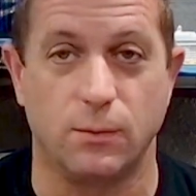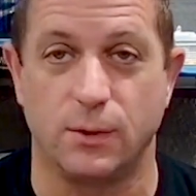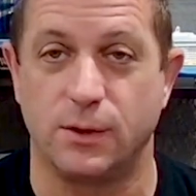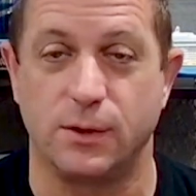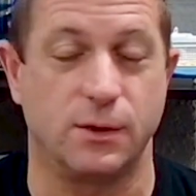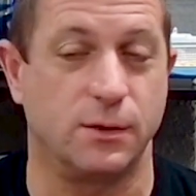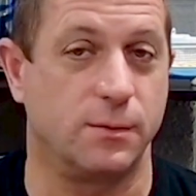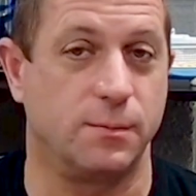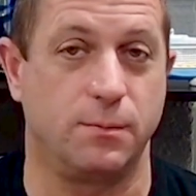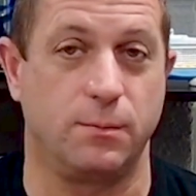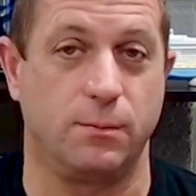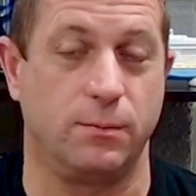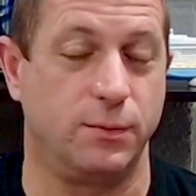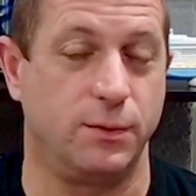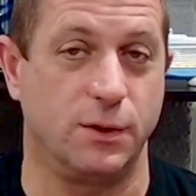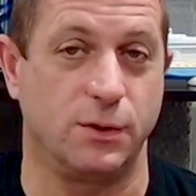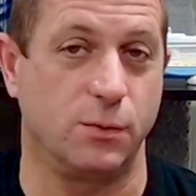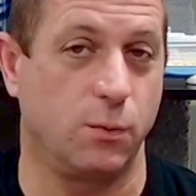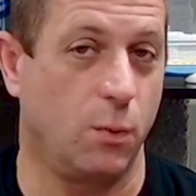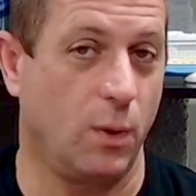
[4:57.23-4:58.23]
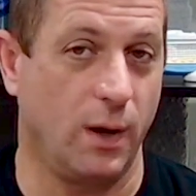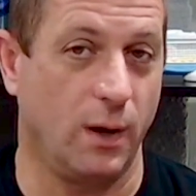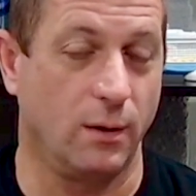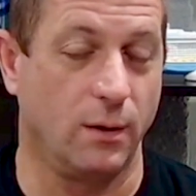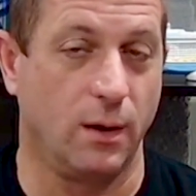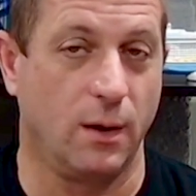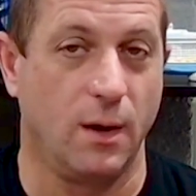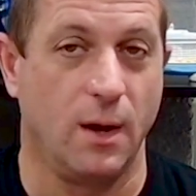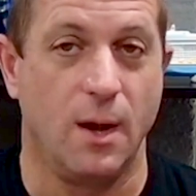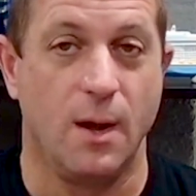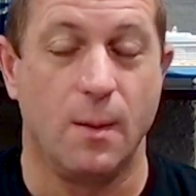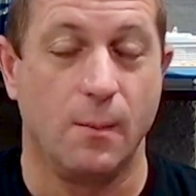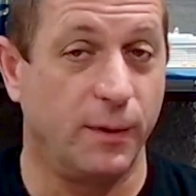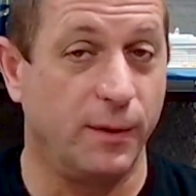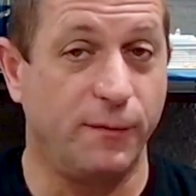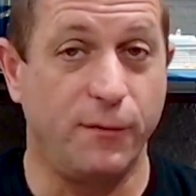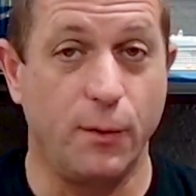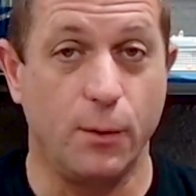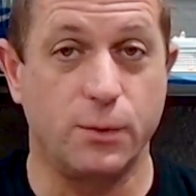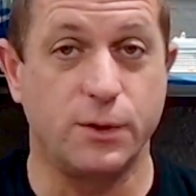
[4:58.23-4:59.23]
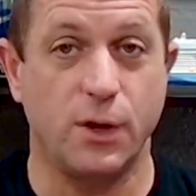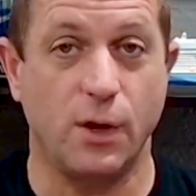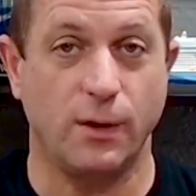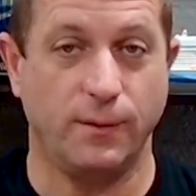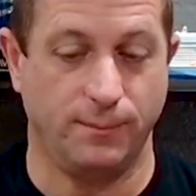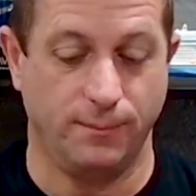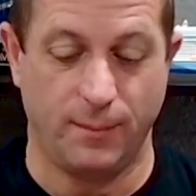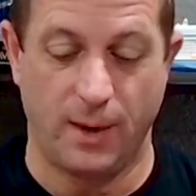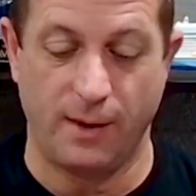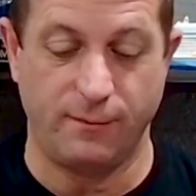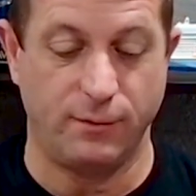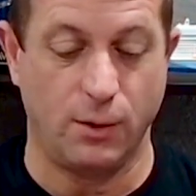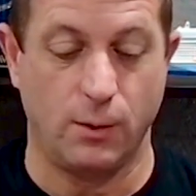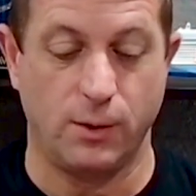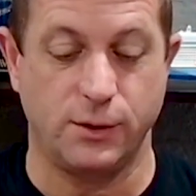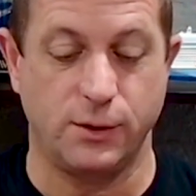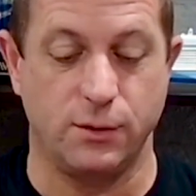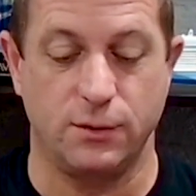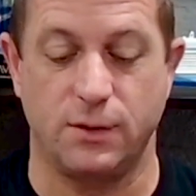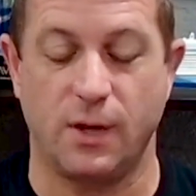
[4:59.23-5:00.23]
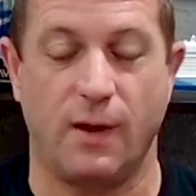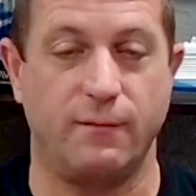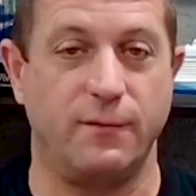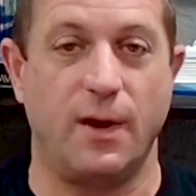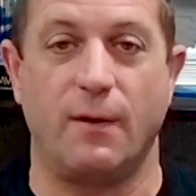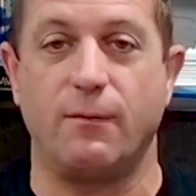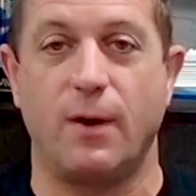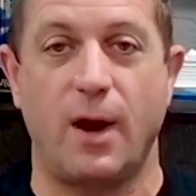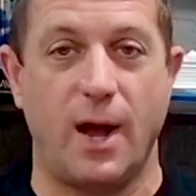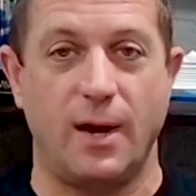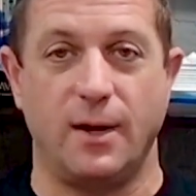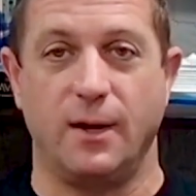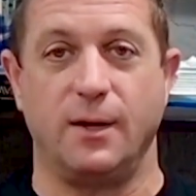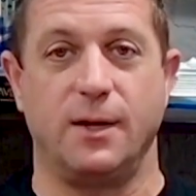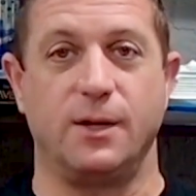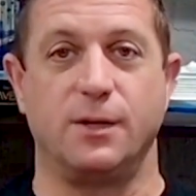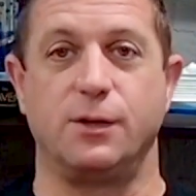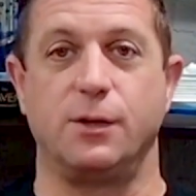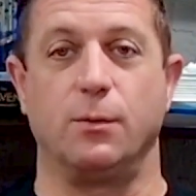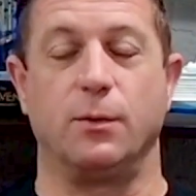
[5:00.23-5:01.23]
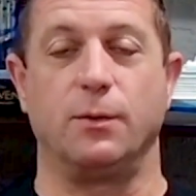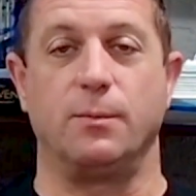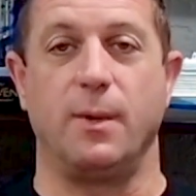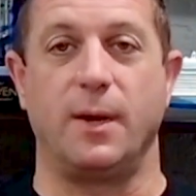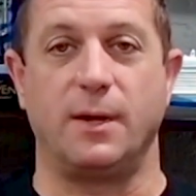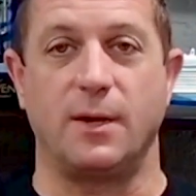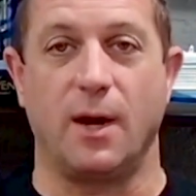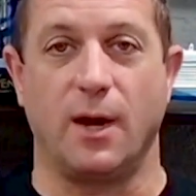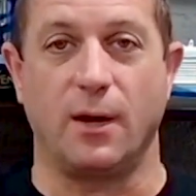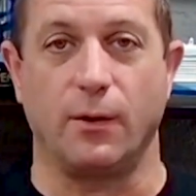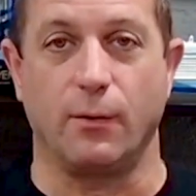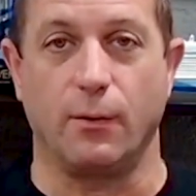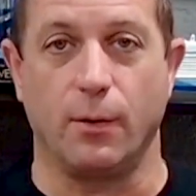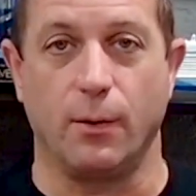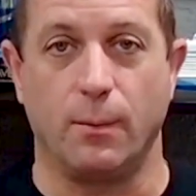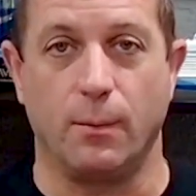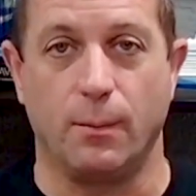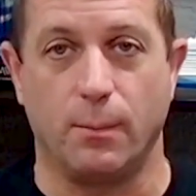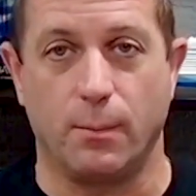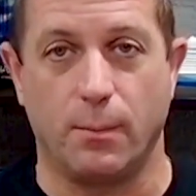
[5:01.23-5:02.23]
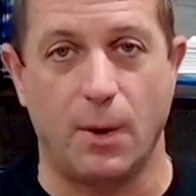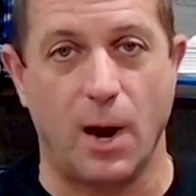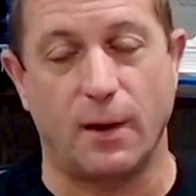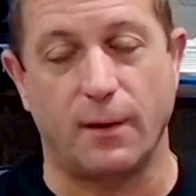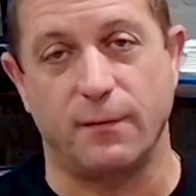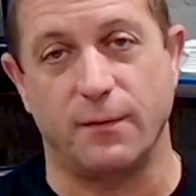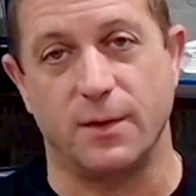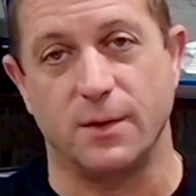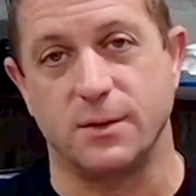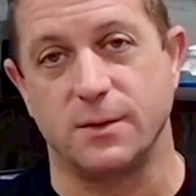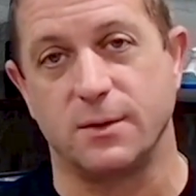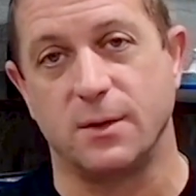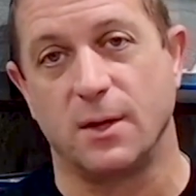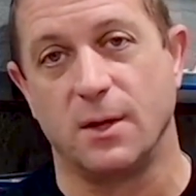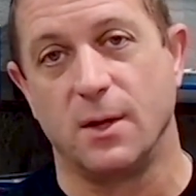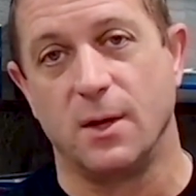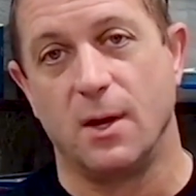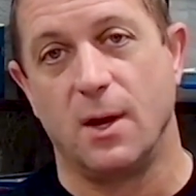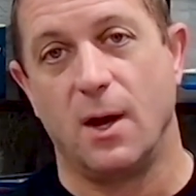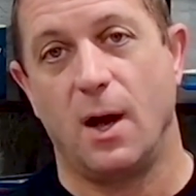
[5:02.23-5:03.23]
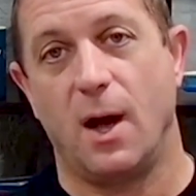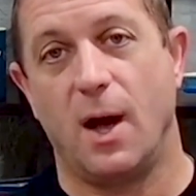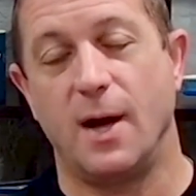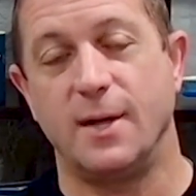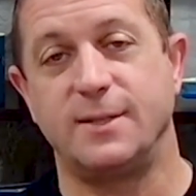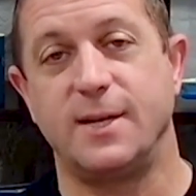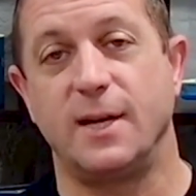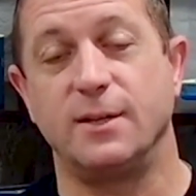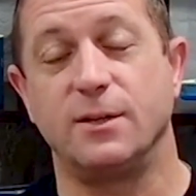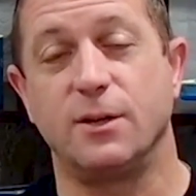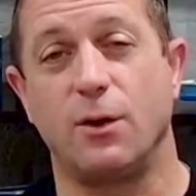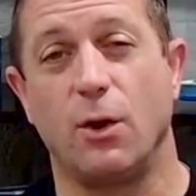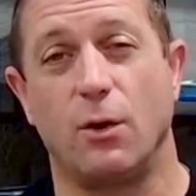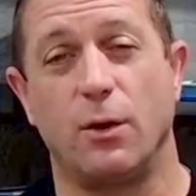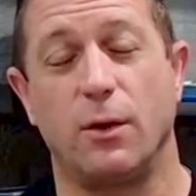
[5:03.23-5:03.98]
which is just weird. But the food was good. I have no issues. I've never had an issue with main dining room breakfast. I tend to go